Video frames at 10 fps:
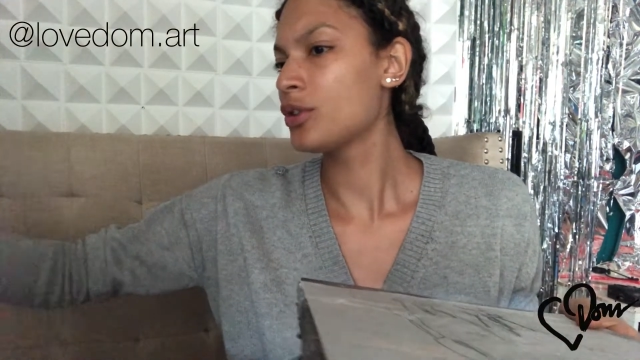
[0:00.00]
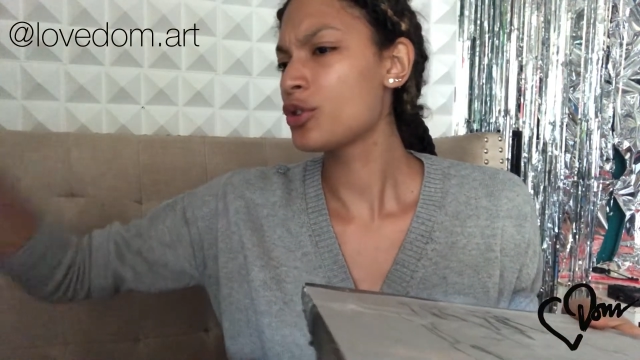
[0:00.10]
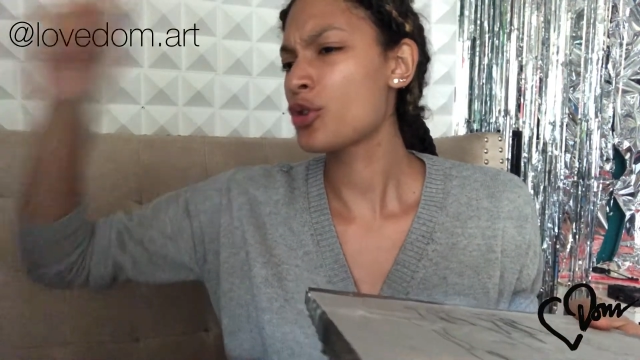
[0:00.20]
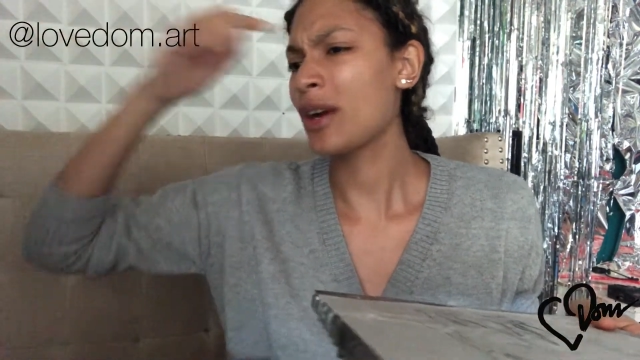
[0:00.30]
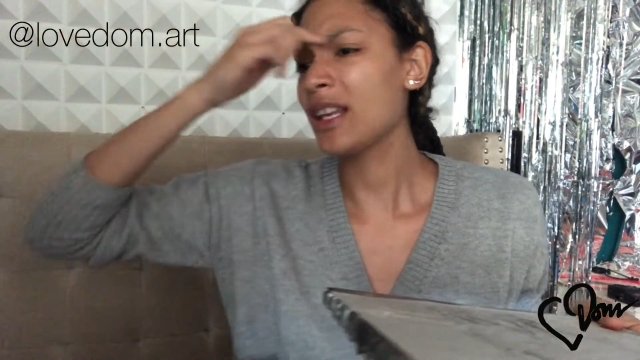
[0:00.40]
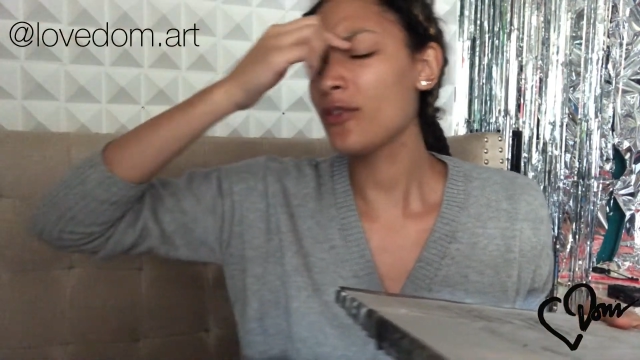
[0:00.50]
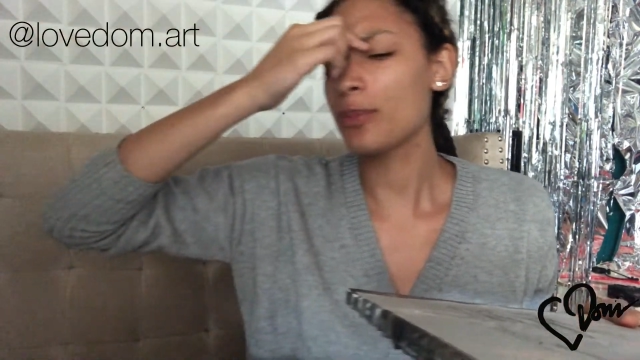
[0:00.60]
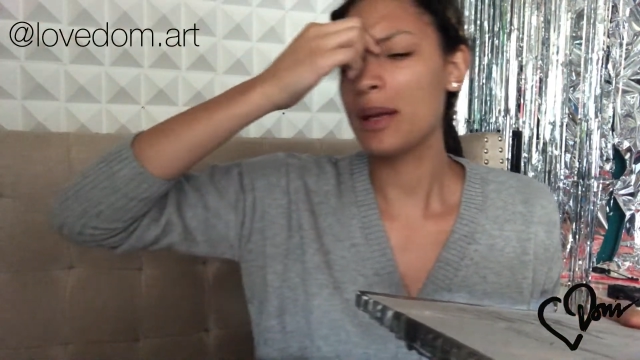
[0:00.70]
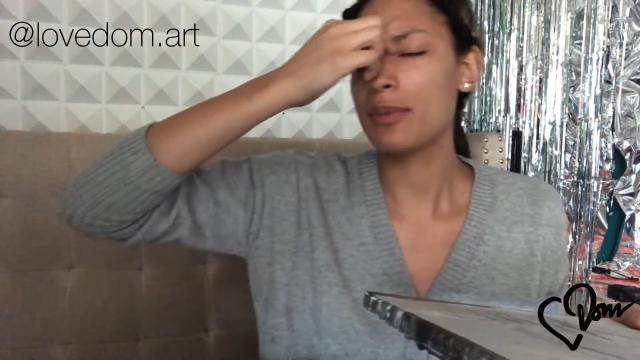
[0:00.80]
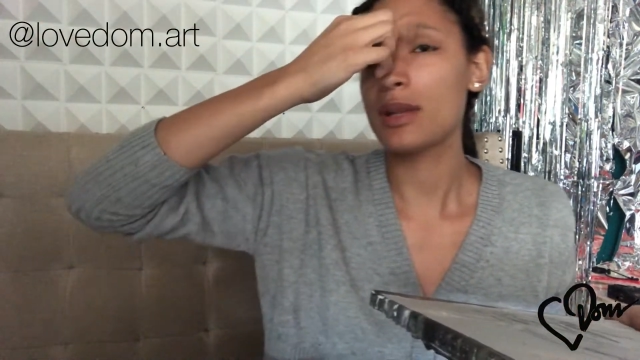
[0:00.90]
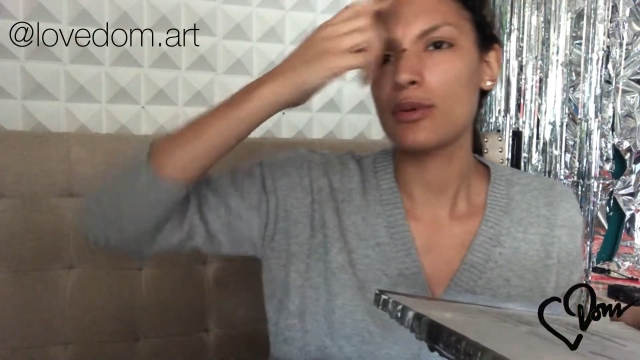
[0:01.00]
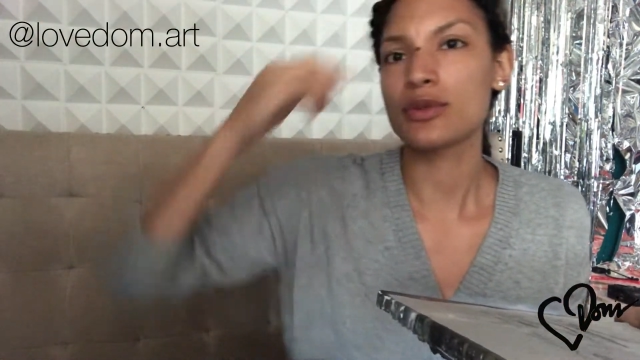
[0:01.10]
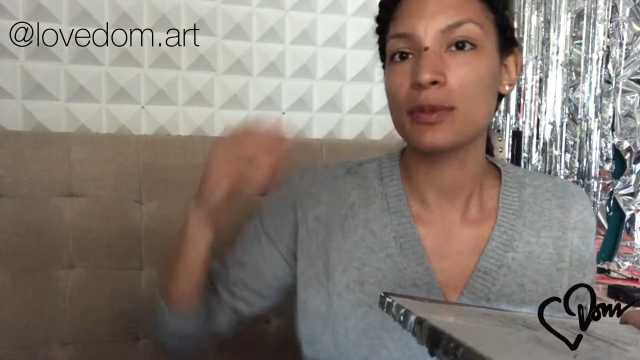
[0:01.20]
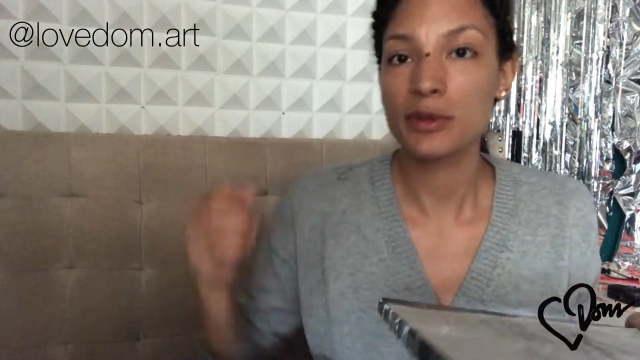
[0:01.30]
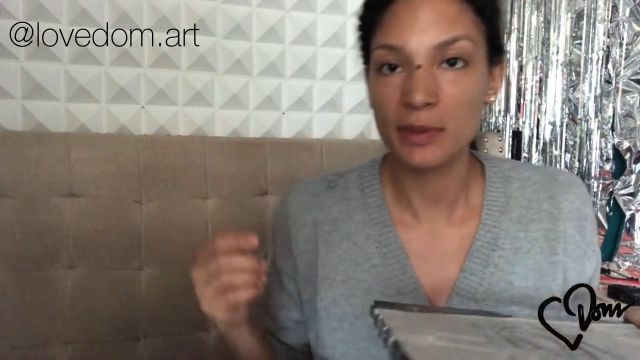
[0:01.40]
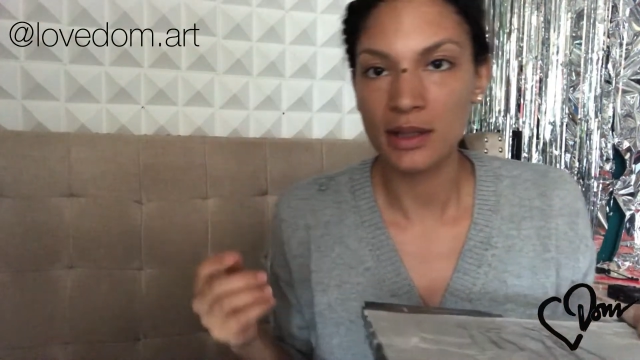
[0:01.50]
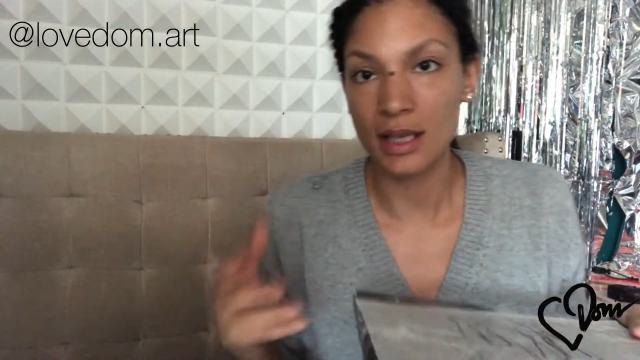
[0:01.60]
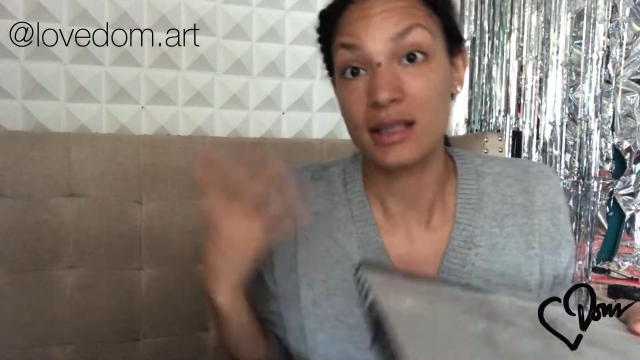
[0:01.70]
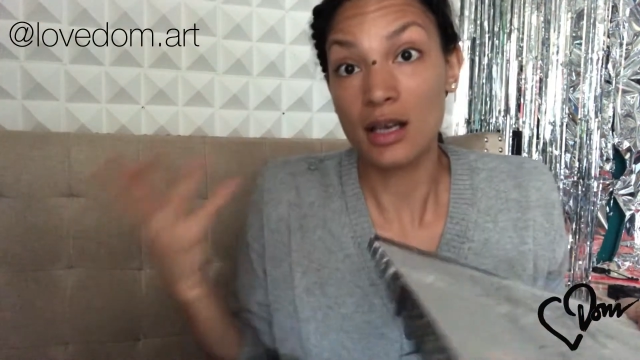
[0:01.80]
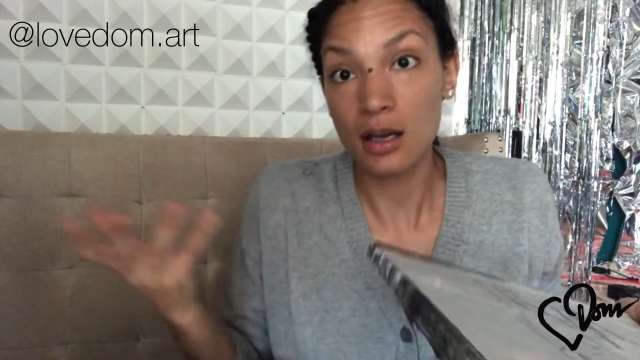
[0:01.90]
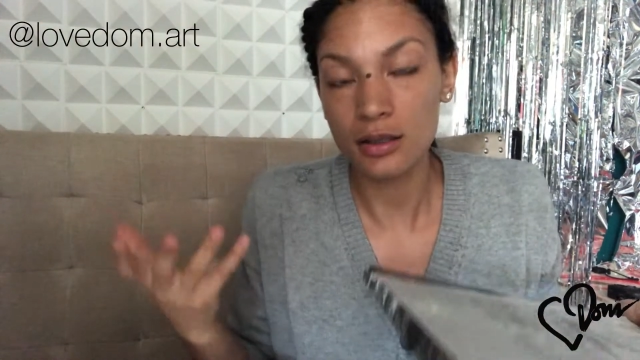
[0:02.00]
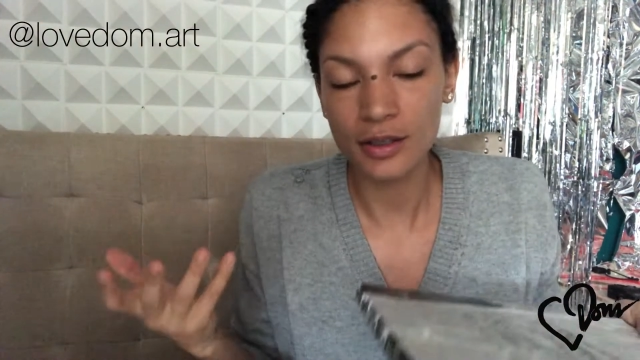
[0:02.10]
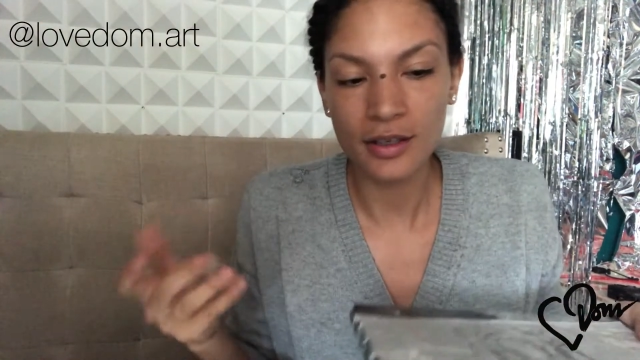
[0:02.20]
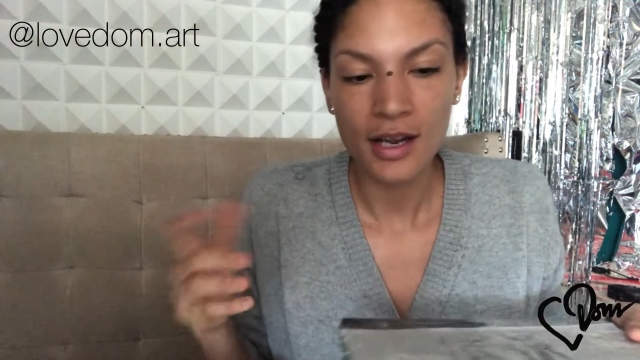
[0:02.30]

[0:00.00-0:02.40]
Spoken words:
transfer paper that was supposed to be, that's color,